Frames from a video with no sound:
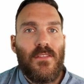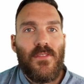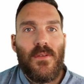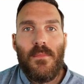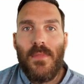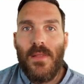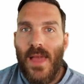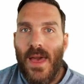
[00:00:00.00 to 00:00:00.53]

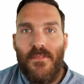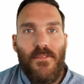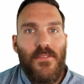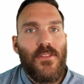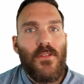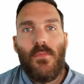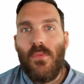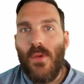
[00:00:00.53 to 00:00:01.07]
from left
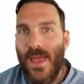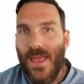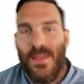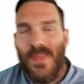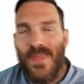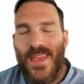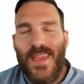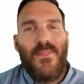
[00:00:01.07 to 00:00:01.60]
to right.
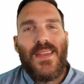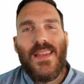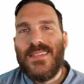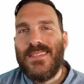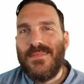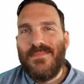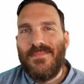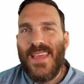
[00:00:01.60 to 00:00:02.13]
Think of it
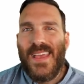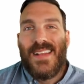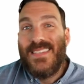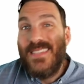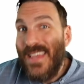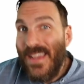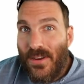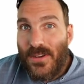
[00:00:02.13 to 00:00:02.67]
as like a
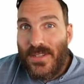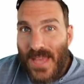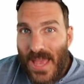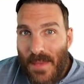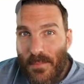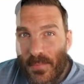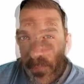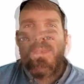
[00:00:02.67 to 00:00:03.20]
ticker
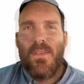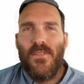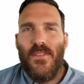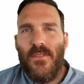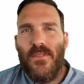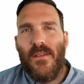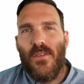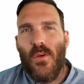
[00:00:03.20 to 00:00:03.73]
tape. If
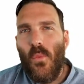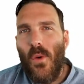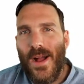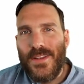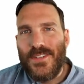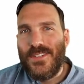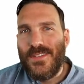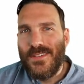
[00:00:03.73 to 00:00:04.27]
you've ever
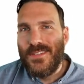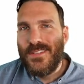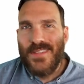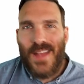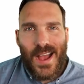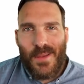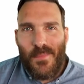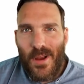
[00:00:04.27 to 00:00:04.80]
watched a
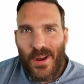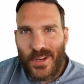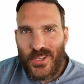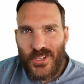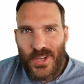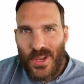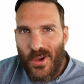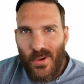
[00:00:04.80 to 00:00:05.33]
stock market
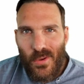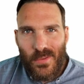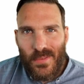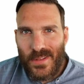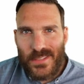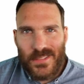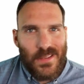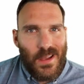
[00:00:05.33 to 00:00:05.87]
show
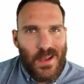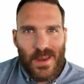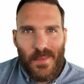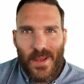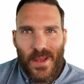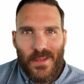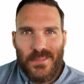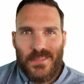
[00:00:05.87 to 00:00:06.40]
that's talking
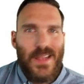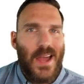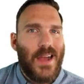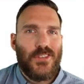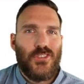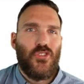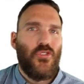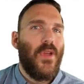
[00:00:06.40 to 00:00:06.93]
about
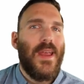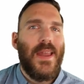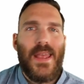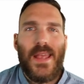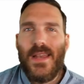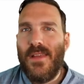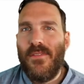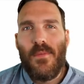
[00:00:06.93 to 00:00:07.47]
stocks
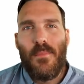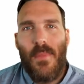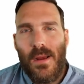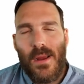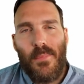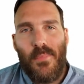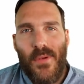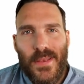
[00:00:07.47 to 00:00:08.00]
trading at different
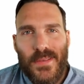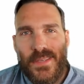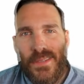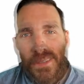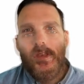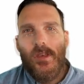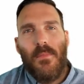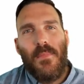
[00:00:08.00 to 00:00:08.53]
market
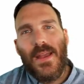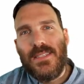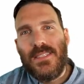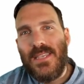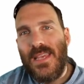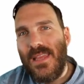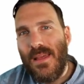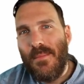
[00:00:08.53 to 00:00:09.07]
prices, you might
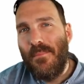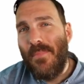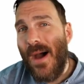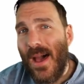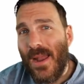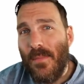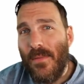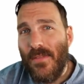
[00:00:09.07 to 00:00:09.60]
see at the
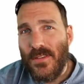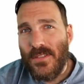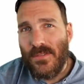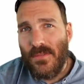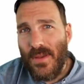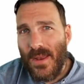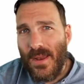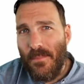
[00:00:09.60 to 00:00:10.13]
bottom of the
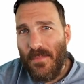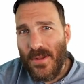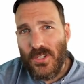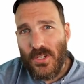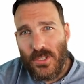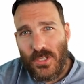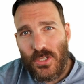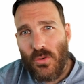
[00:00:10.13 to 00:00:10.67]
screen a bunch
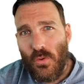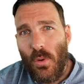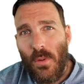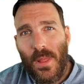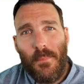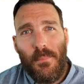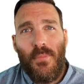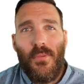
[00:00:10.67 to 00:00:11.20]
of
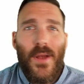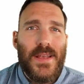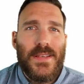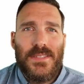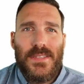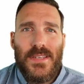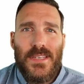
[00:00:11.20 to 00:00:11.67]
scrolling prices